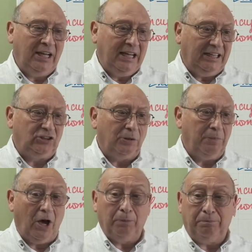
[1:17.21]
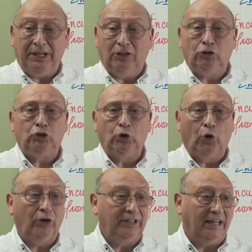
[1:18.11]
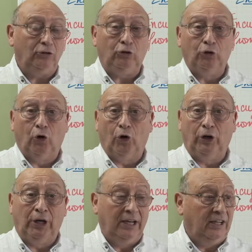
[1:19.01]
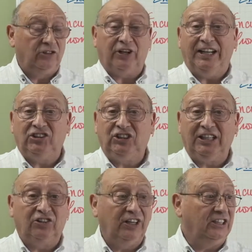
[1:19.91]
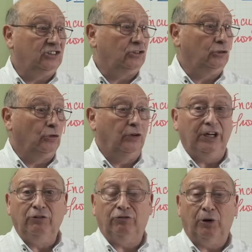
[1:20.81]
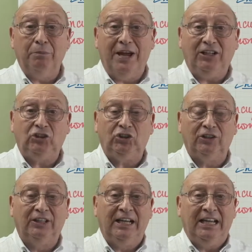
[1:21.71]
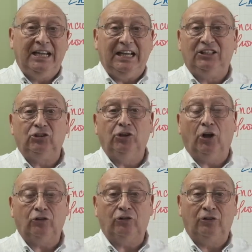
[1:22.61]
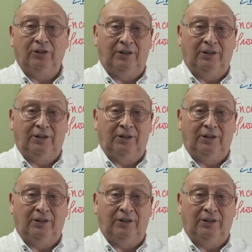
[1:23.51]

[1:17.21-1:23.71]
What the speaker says: It's about being sure that your trade secrets, your information is not